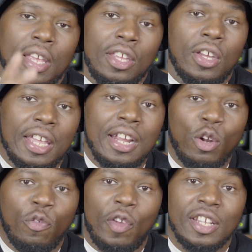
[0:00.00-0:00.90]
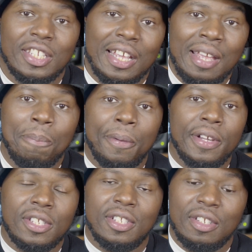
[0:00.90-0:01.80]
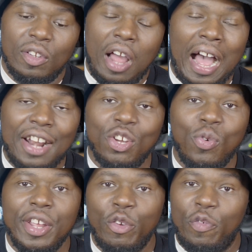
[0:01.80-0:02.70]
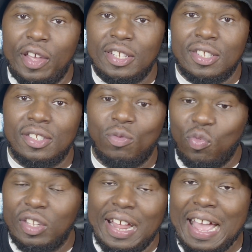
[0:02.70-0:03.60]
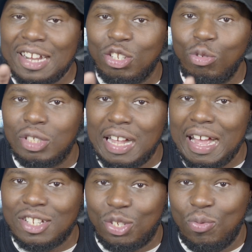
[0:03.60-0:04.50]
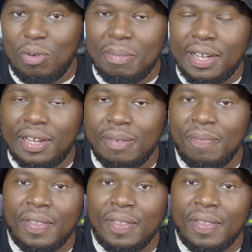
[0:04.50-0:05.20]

your interface, the inputs, our new interfaces, they got 2 sides to them, man.